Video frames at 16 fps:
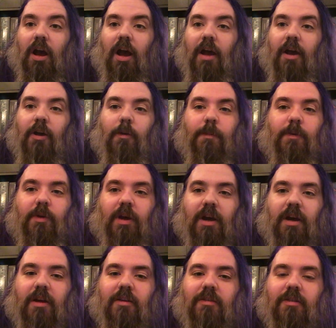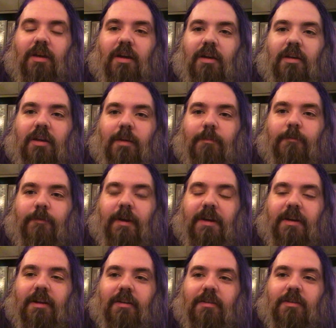I hope you guys come
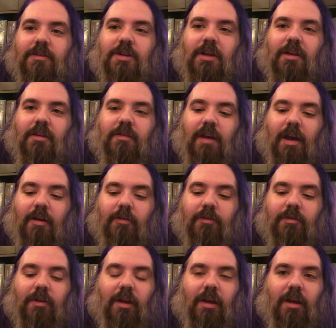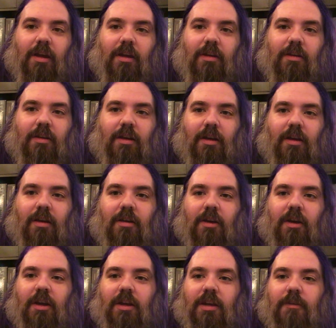find us and check us out, and
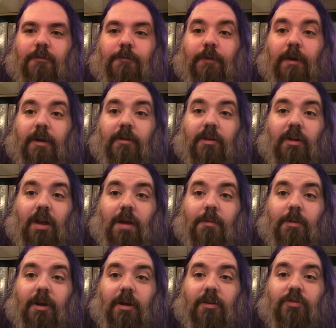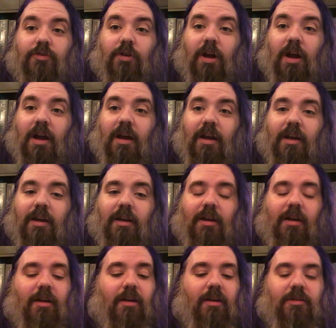give Fire in the Library a
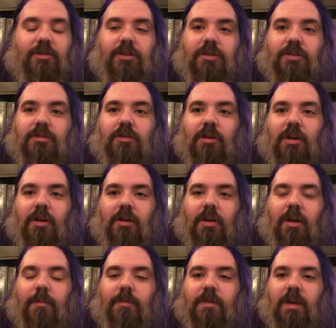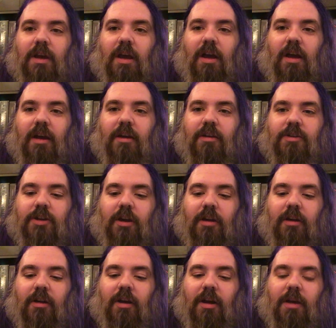try. just come say hi to
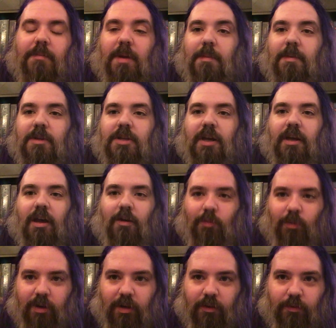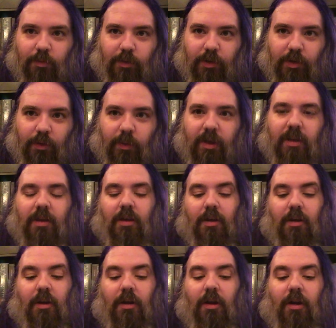John and I. Maybe check out what else we're doing.
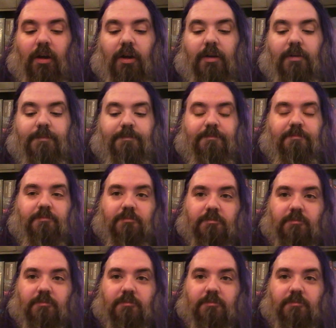Um,